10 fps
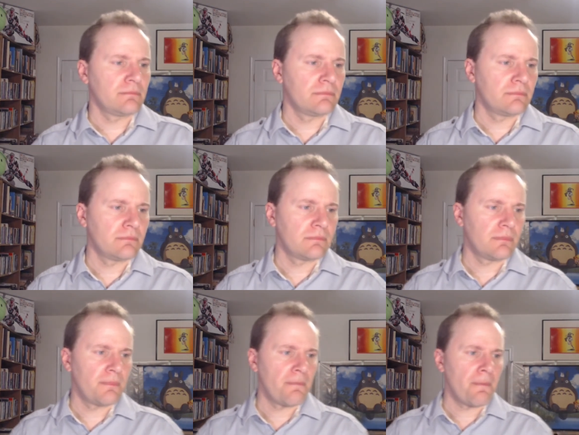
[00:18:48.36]

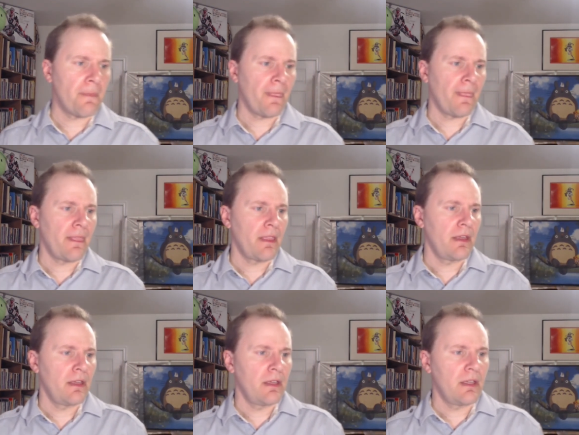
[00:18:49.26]

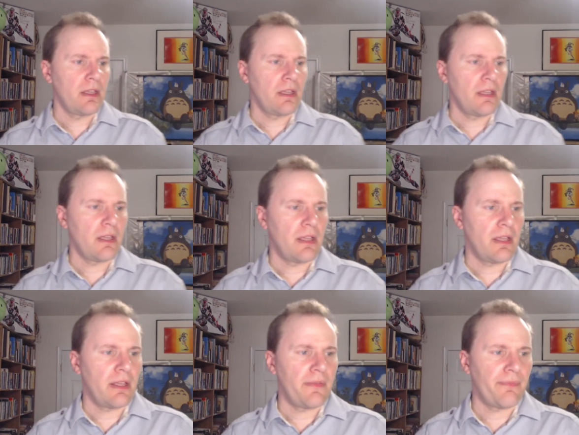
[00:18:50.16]

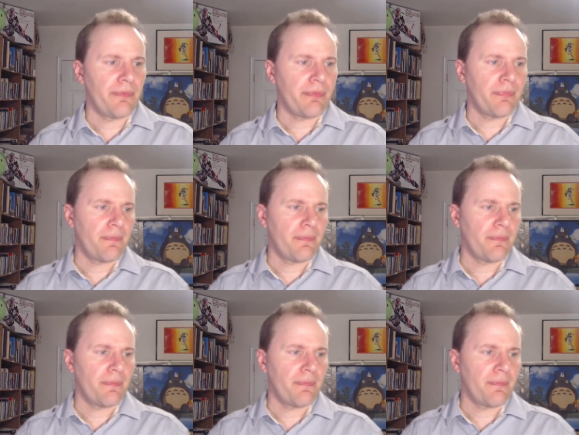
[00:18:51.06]
[no speech]